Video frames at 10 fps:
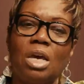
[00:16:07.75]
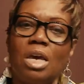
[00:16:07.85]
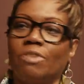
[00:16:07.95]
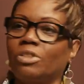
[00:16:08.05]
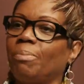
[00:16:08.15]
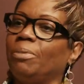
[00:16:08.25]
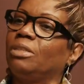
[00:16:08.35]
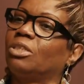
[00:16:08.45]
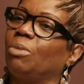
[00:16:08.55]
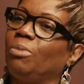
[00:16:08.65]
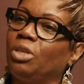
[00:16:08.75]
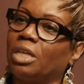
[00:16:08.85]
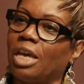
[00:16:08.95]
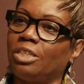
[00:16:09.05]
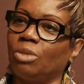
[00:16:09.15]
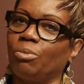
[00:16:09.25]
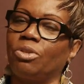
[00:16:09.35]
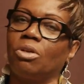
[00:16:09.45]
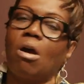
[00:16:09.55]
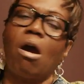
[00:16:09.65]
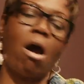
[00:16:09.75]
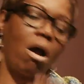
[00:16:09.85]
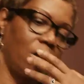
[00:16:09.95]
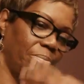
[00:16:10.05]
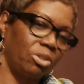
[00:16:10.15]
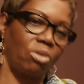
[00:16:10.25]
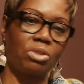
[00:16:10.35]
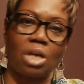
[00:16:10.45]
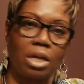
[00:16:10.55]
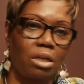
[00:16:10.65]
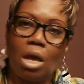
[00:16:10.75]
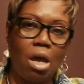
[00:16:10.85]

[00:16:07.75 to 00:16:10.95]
if somebody's communicating with you, oh, I'm so tired,